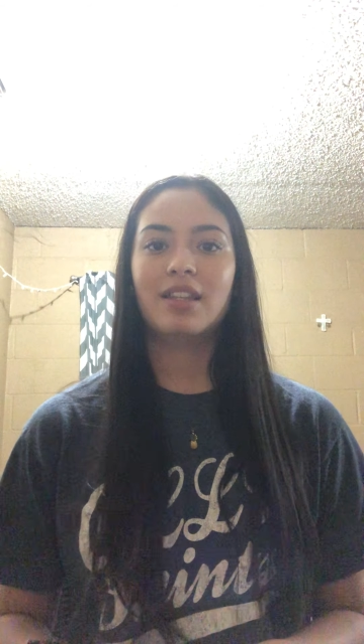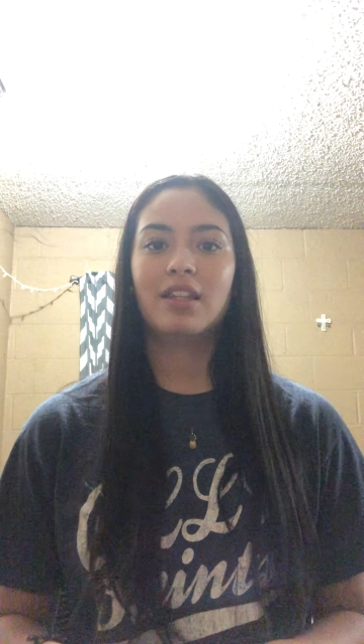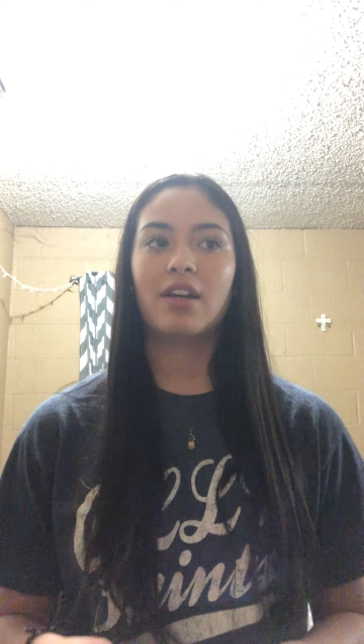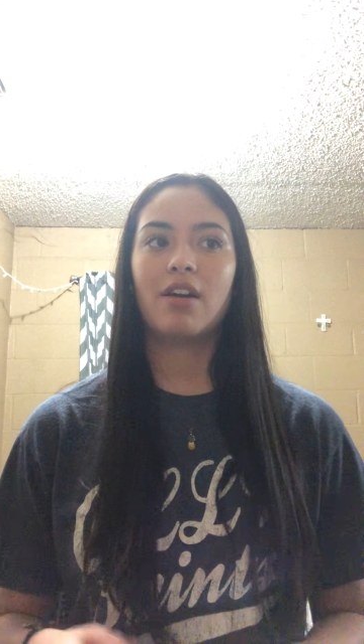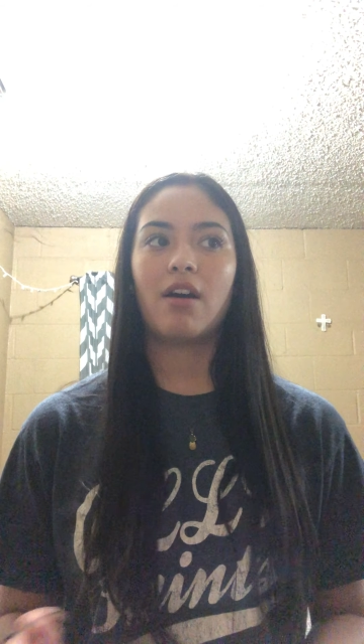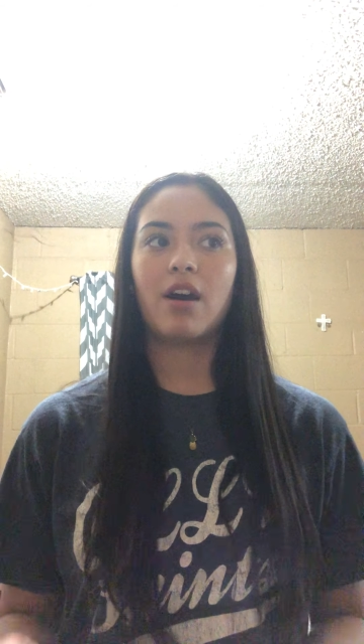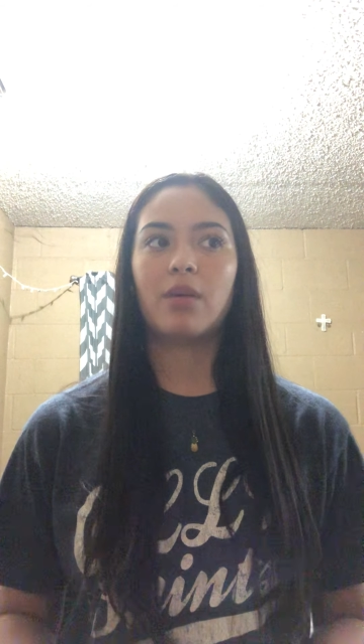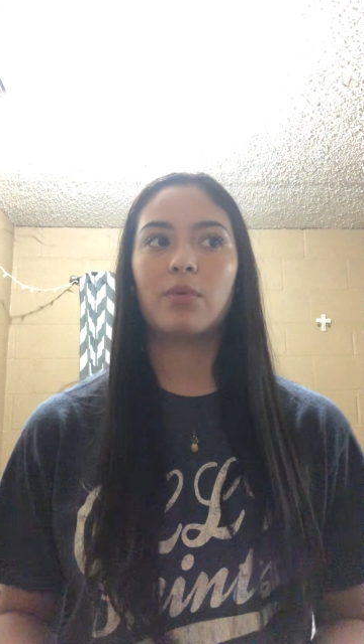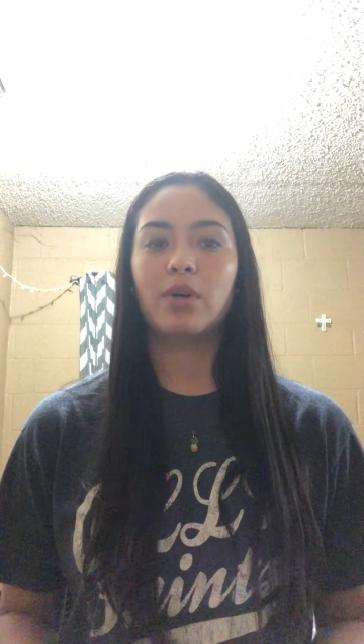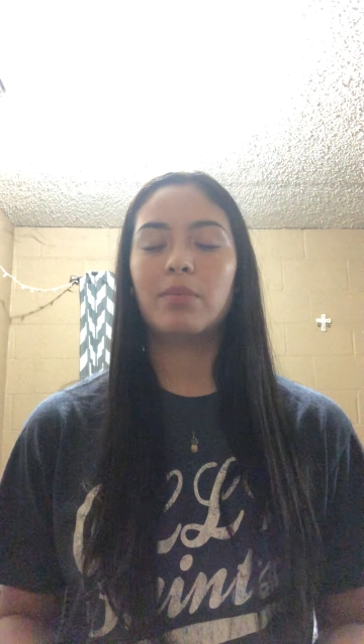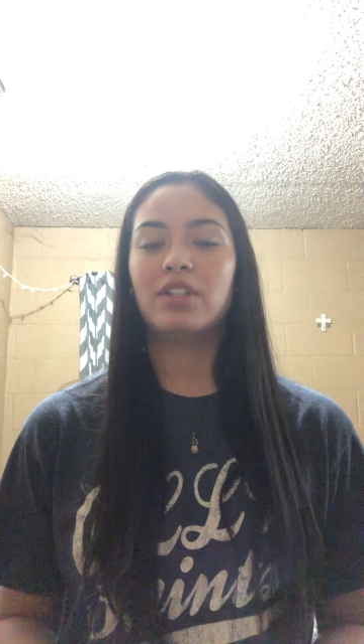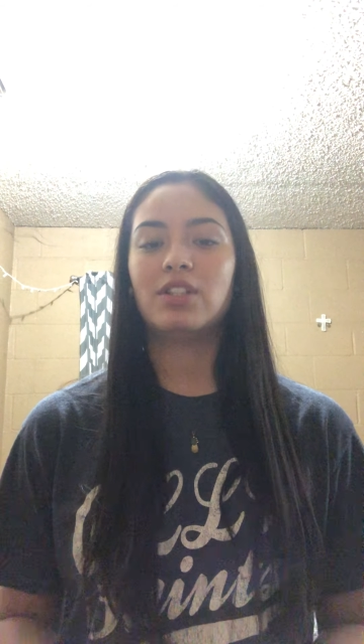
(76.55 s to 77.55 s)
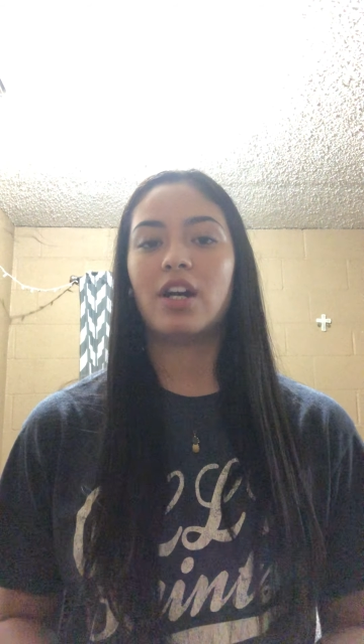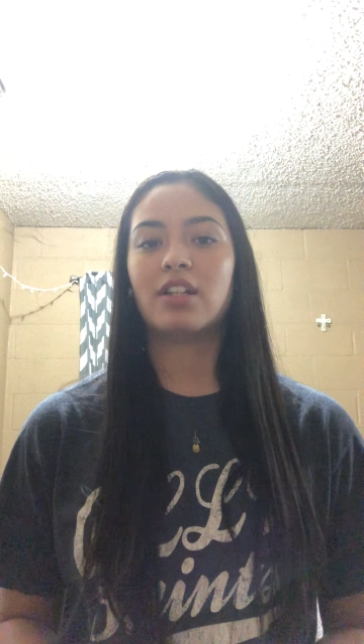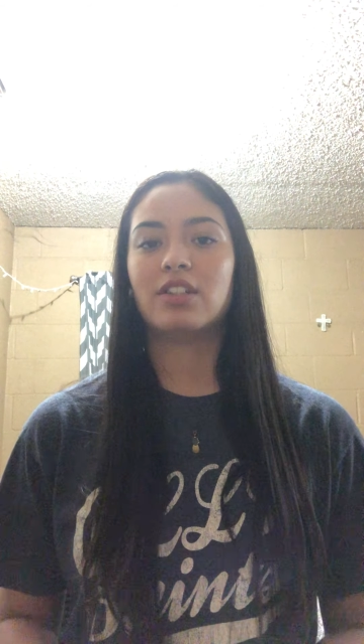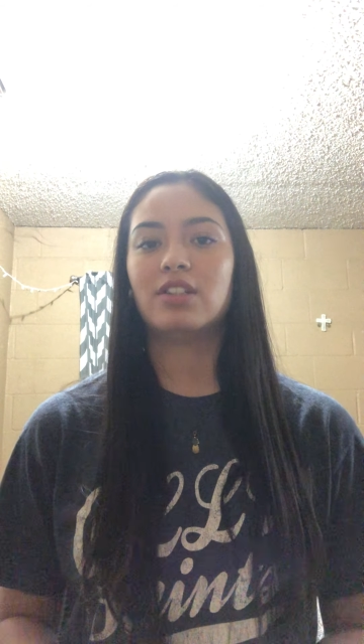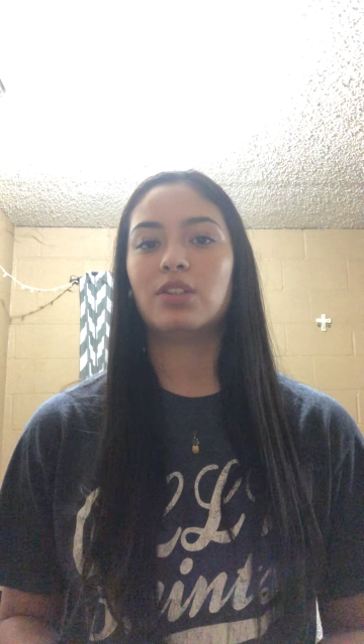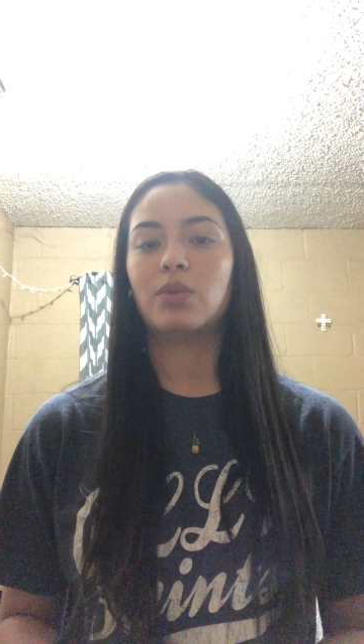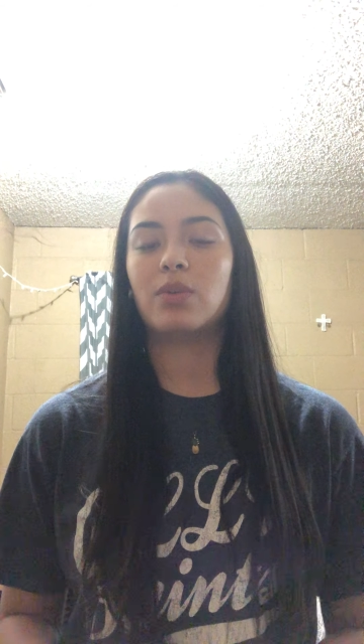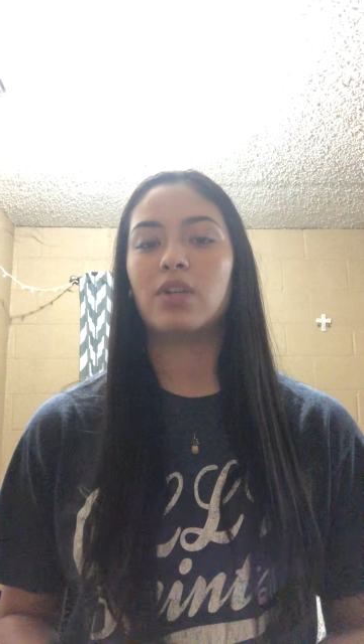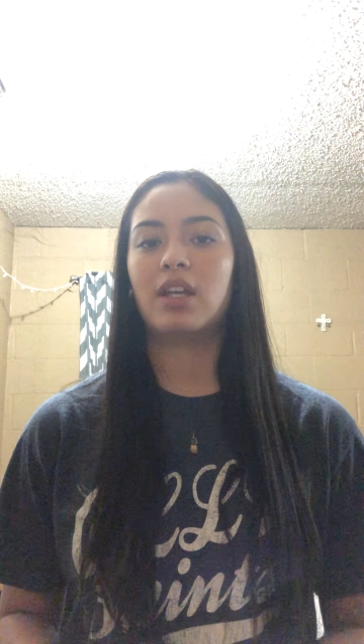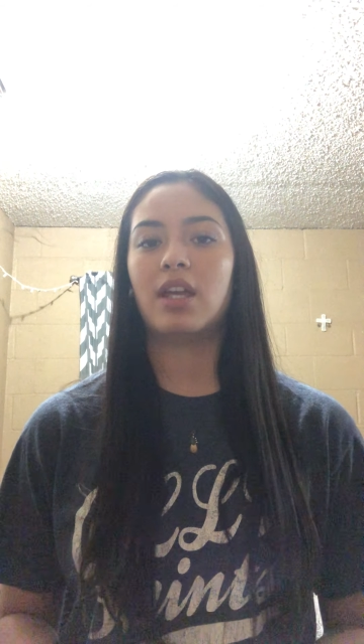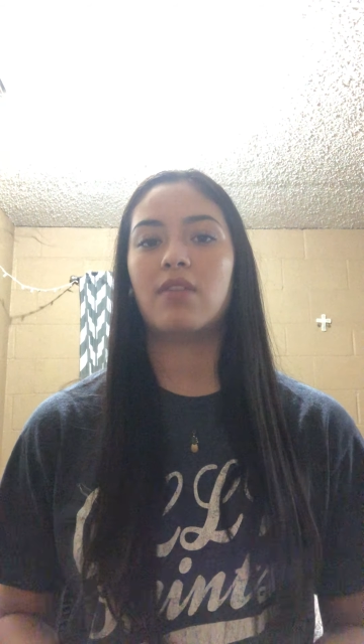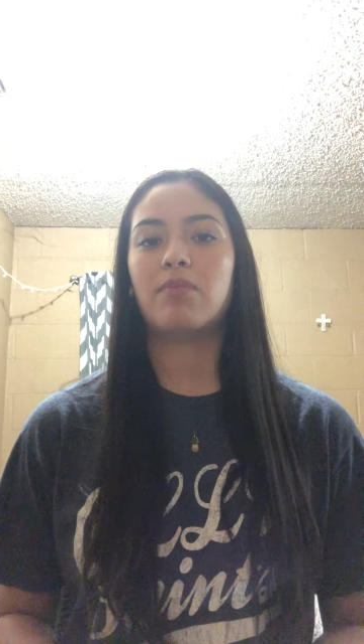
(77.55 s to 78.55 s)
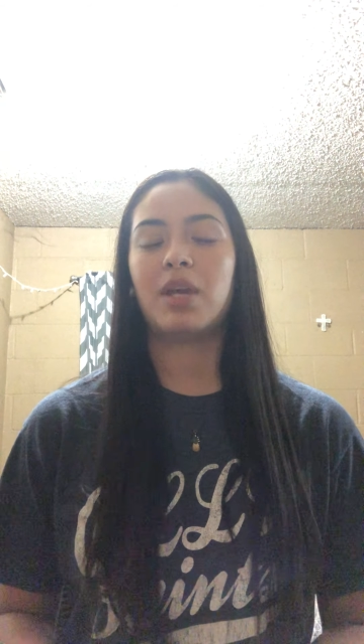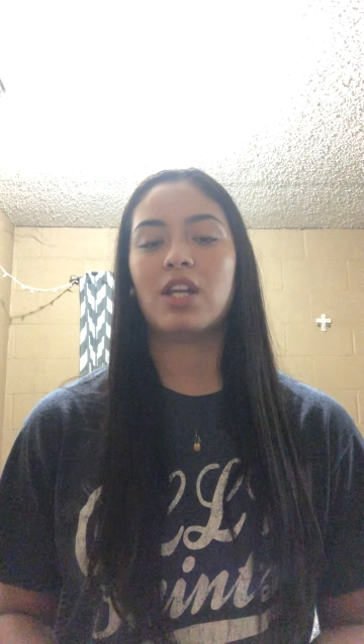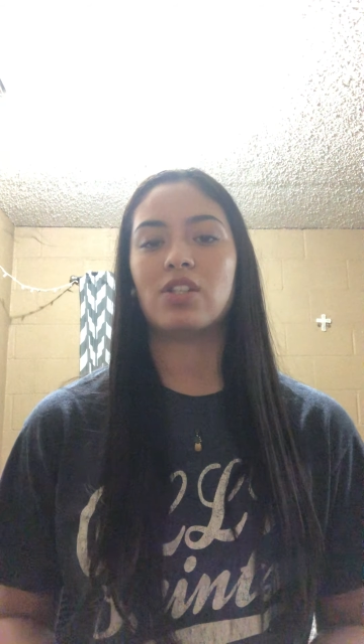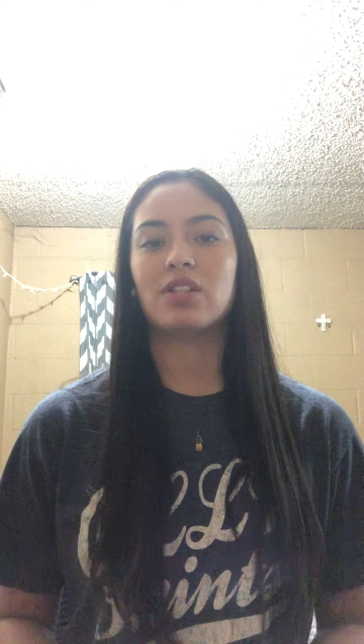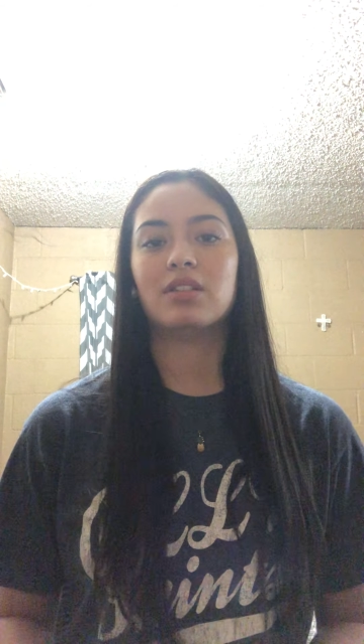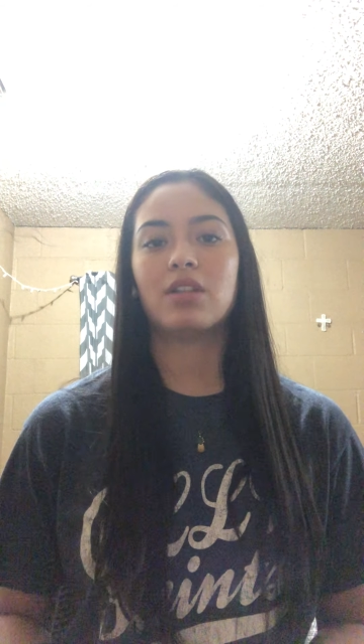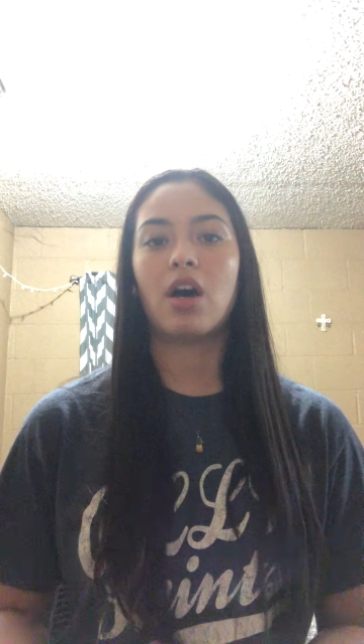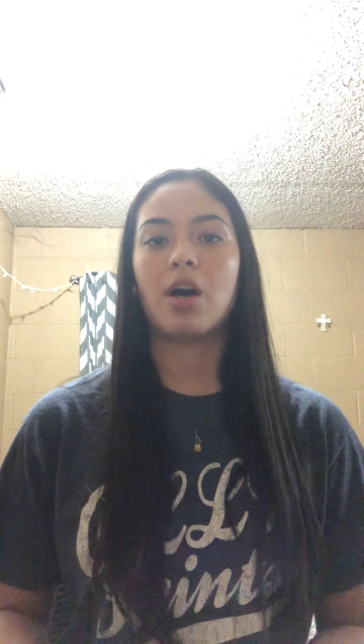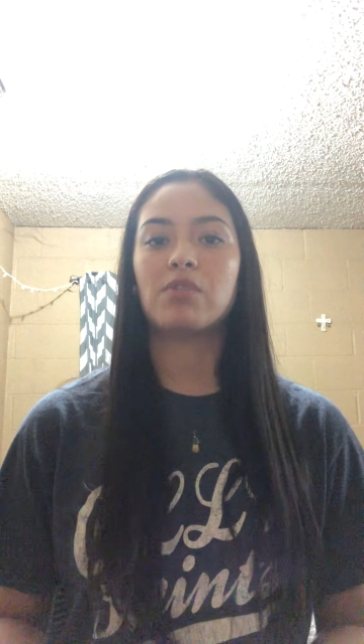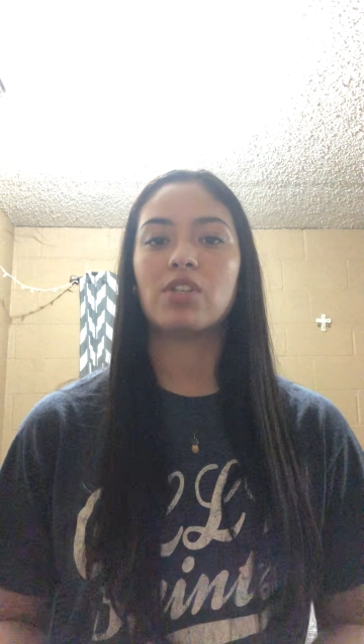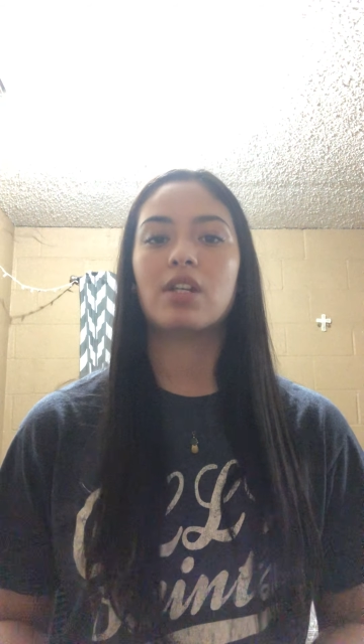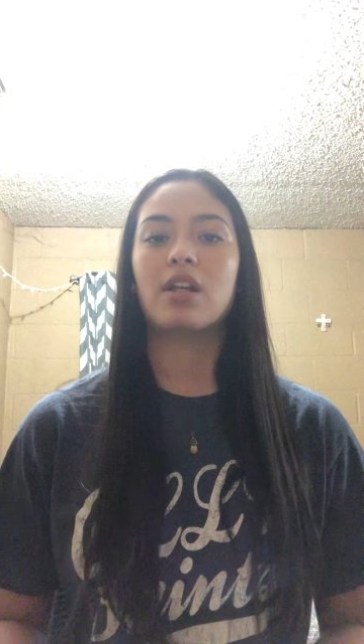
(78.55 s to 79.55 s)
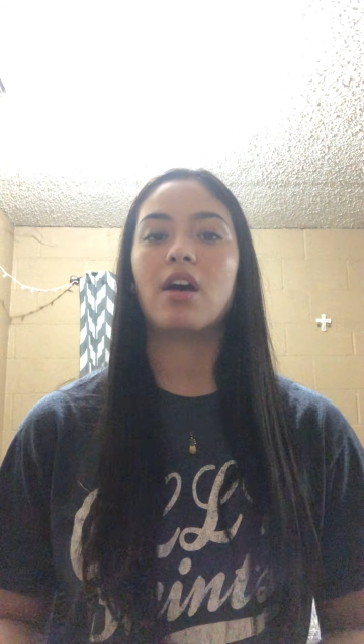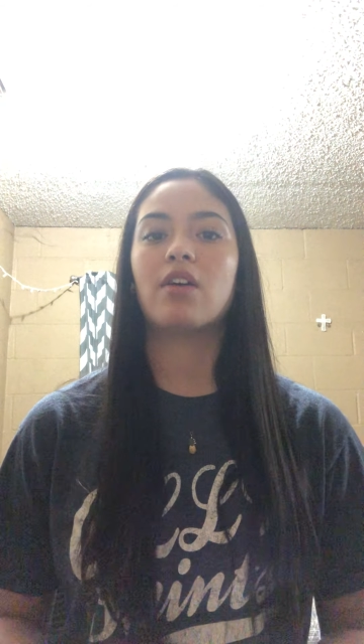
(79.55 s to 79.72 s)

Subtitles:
there will be doctors who will give patients the option